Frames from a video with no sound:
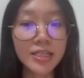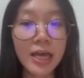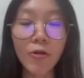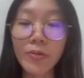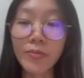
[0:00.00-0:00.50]

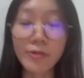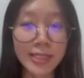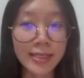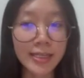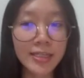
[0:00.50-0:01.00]
I will be
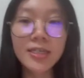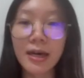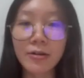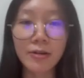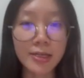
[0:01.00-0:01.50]
presenting the
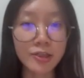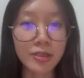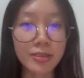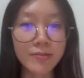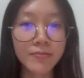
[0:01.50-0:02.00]

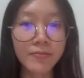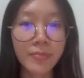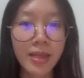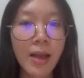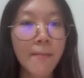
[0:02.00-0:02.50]
calculations.
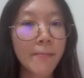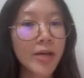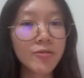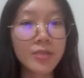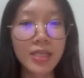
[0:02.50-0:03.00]

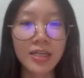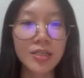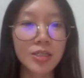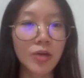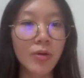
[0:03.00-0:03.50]
By using the
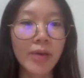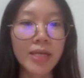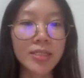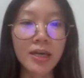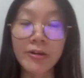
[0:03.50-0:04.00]
absorbent
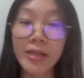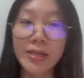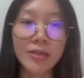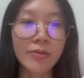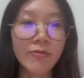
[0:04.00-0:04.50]
mass
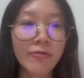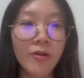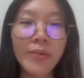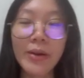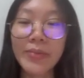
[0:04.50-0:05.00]
calculated
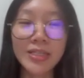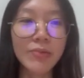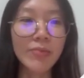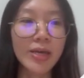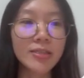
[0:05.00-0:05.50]
before by my
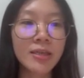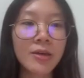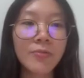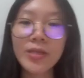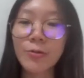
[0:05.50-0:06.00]
teammates,
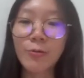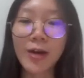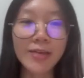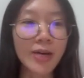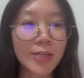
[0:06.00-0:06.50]
we
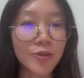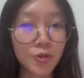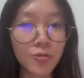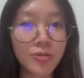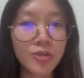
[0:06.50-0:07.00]
divide it by
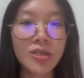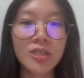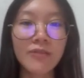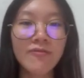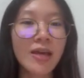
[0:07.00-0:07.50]
2 to
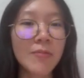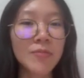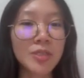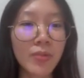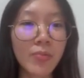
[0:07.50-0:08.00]
achieve the
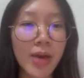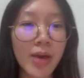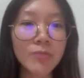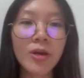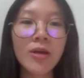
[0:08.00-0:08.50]
absorbent
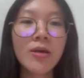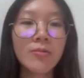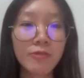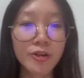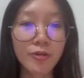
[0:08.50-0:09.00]
mass
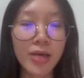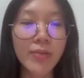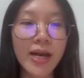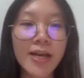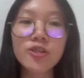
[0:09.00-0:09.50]

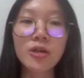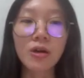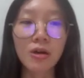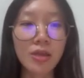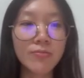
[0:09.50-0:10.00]
required by each
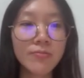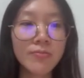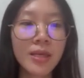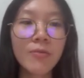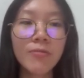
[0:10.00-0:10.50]
column,
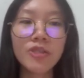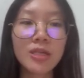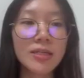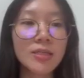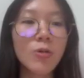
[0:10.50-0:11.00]

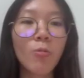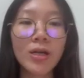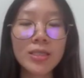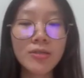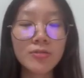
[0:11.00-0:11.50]
which is
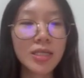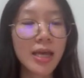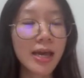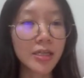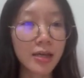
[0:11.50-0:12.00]

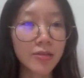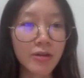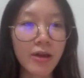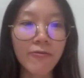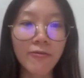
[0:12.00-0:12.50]

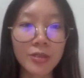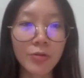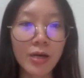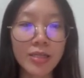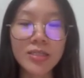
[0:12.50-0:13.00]

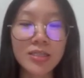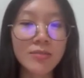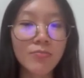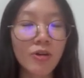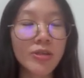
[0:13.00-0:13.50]

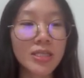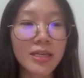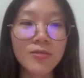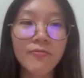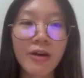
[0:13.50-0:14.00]

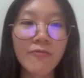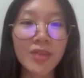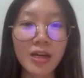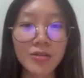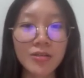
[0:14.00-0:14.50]
1,841.65
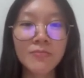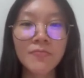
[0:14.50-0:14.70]
tons.